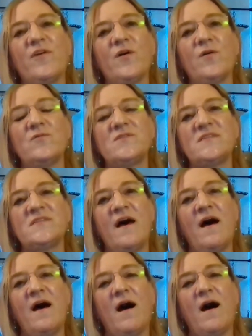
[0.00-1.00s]
those
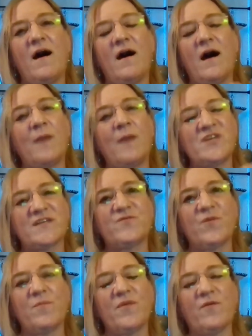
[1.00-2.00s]
objects
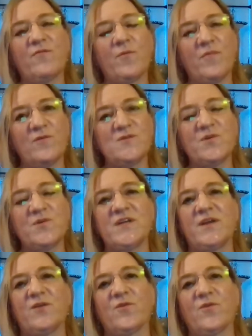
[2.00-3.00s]
from those
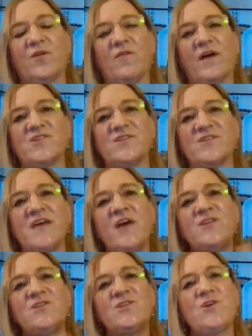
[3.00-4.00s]
particular collections
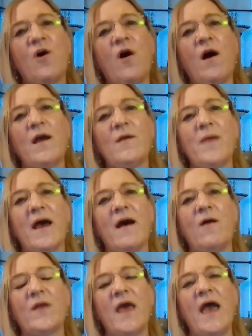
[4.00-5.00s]
to talk
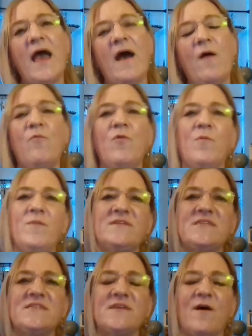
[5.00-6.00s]
about how
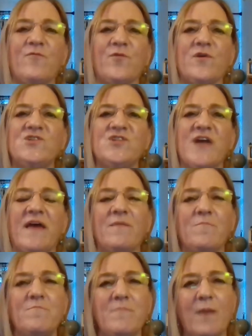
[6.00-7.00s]
women's suffrage and
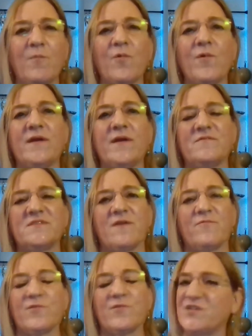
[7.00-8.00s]
the memory of
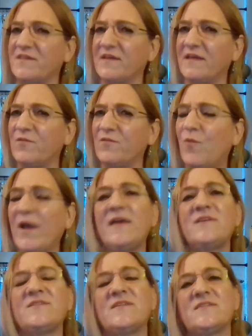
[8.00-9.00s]
suffrage and the
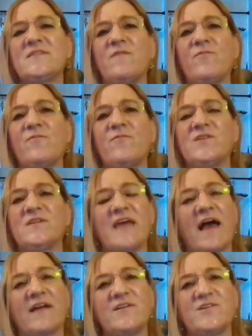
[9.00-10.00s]
ways that suffrage, the
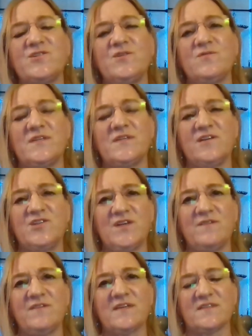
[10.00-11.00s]
tactics used in
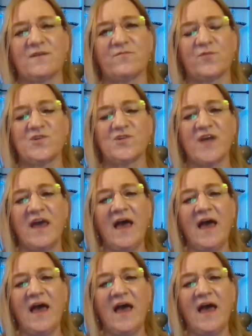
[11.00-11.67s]
achieving suffrage,